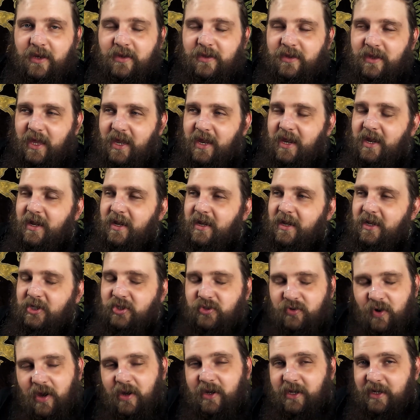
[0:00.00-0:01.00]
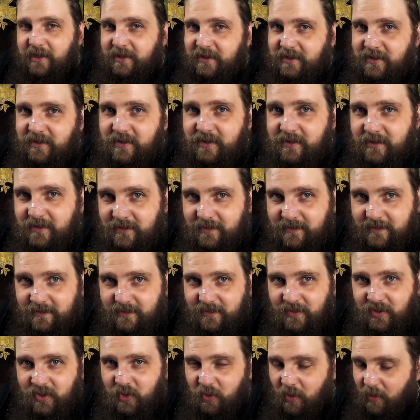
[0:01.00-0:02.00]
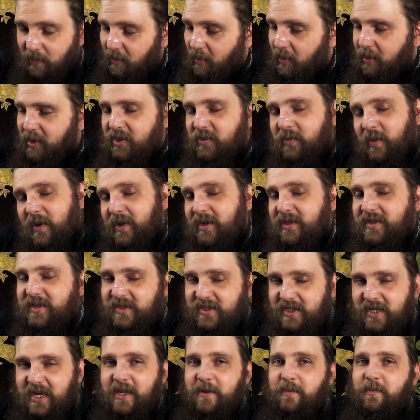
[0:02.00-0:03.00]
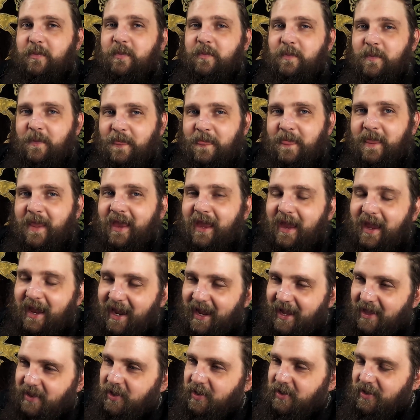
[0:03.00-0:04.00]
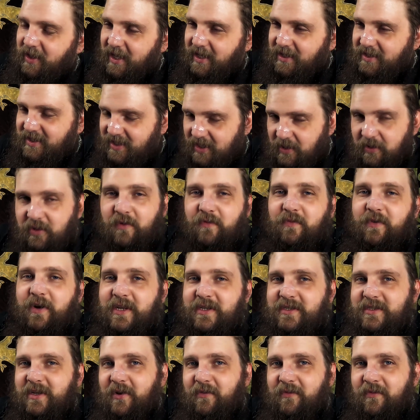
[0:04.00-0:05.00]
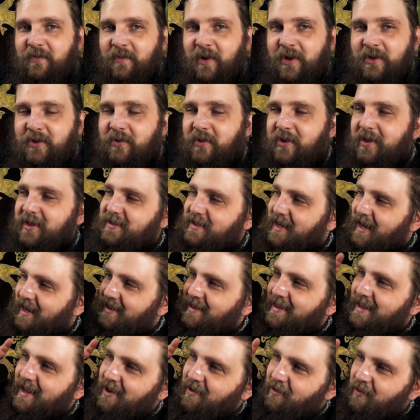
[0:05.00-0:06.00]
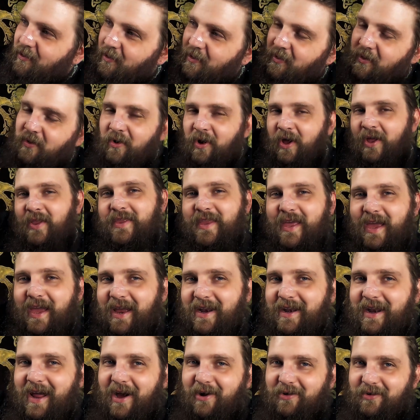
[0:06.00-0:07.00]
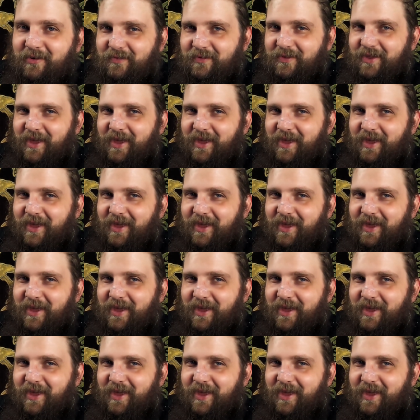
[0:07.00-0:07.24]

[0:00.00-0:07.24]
They drug it to a point where it's asleep, and then they steal the fleece out from under it, and they run the hell out of